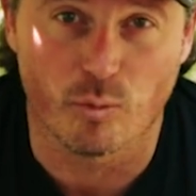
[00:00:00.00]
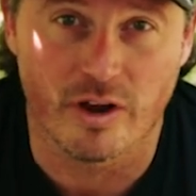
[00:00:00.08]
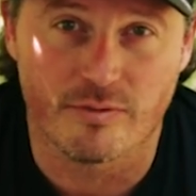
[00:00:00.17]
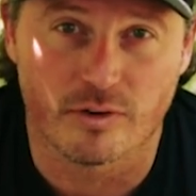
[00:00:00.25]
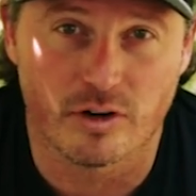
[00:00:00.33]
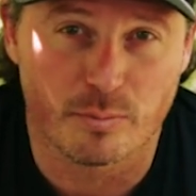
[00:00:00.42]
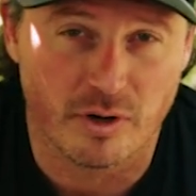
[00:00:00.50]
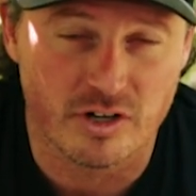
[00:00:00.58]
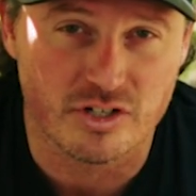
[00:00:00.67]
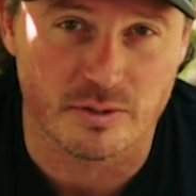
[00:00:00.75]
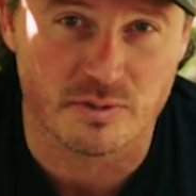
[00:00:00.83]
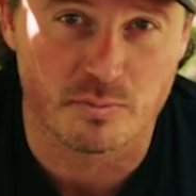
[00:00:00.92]
wait for an
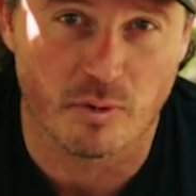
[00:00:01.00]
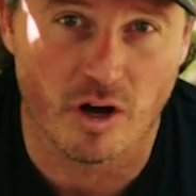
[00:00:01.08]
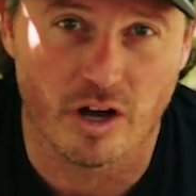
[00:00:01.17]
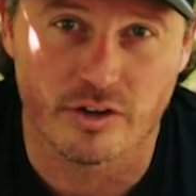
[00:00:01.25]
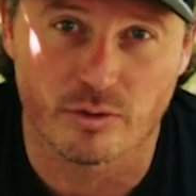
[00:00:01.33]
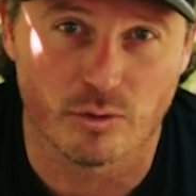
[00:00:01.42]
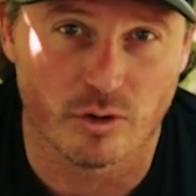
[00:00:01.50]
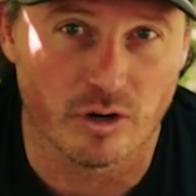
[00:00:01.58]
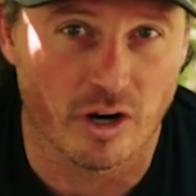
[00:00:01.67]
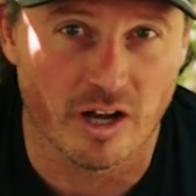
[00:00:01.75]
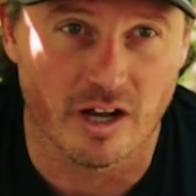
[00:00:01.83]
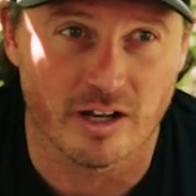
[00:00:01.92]
apprenticeship spot
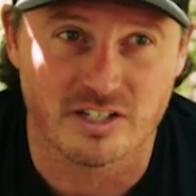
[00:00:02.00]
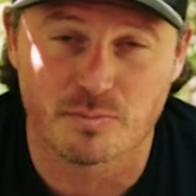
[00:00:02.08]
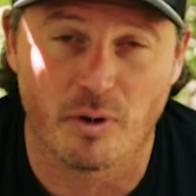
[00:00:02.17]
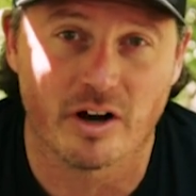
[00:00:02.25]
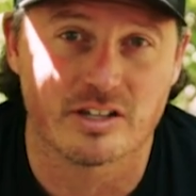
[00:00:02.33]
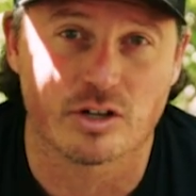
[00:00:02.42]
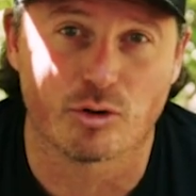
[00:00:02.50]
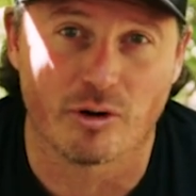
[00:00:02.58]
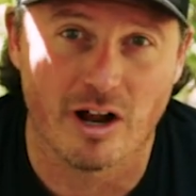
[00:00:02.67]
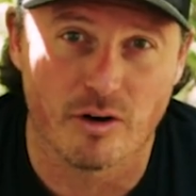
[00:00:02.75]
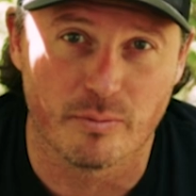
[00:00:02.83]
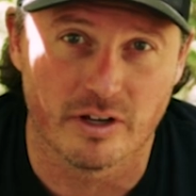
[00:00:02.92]
or a spot as a
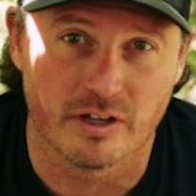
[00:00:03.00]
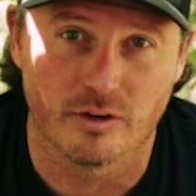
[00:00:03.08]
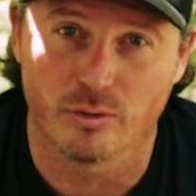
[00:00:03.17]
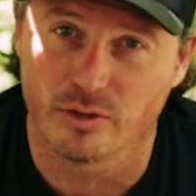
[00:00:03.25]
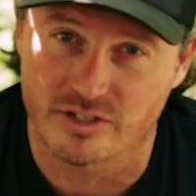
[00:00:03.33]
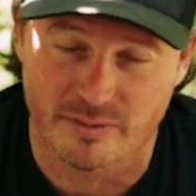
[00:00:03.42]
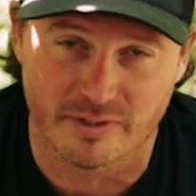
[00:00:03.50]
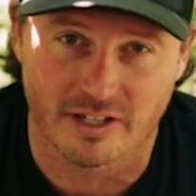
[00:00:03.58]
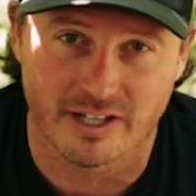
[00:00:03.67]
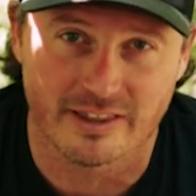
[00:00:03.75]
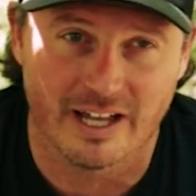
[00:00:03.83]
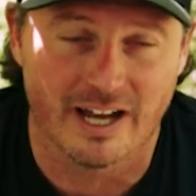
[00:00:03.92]
groundman or something
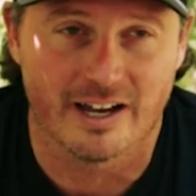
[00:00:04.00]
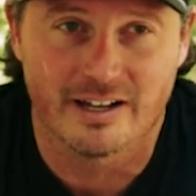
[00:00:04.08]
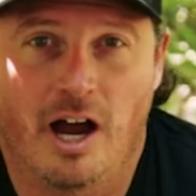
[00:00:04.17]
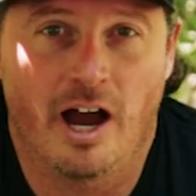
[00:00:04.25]
like that.